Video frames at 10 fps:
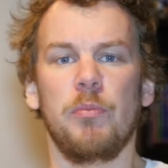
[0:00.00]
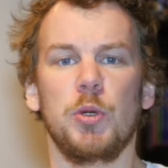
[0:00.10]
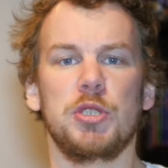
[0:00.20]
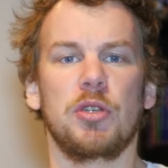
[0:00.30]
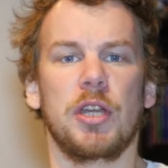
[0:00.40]

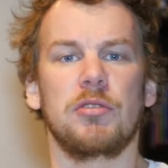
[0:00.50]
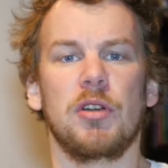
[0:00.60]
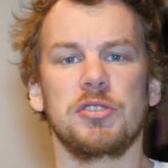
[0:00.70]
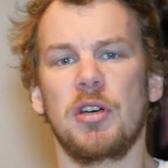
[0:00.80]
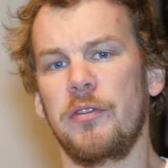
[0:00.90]
which you can
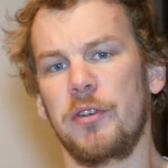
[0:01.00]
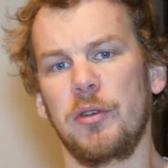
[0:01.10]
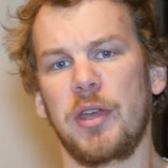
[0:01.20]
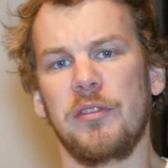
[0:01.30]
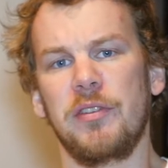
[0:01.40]
cross off or
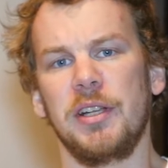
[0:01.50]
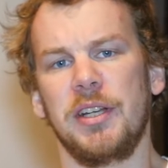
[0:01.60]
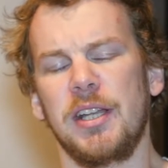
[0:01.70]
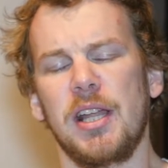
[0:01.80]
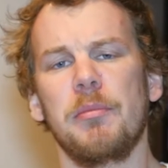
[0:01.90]
you can fill in
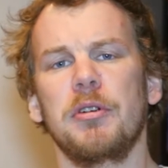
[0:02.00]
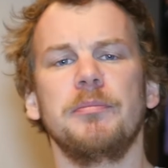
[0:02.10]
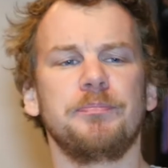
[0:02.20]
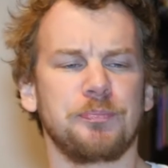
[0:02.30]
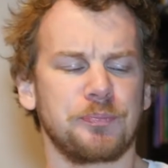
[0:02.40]
a number.